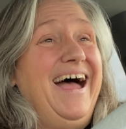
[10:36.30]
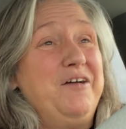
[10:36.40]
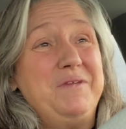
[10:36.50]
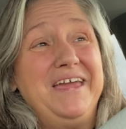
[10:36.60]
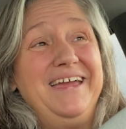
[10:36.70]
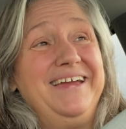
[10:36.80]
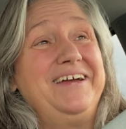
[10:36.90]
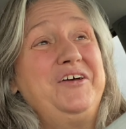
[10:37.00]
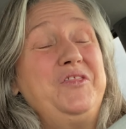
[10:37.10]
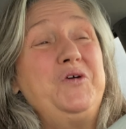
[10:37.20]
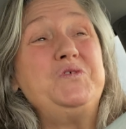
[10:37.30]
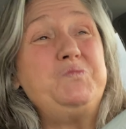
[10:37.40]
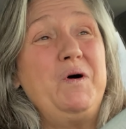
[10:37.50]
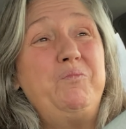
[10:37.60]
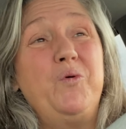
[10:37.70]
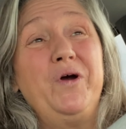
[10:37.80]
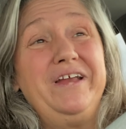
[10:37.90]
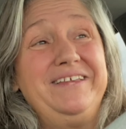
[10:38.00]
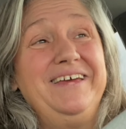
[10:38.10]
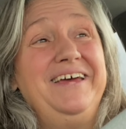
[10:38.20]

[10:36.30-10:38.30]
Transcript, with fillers: I mean, there was one point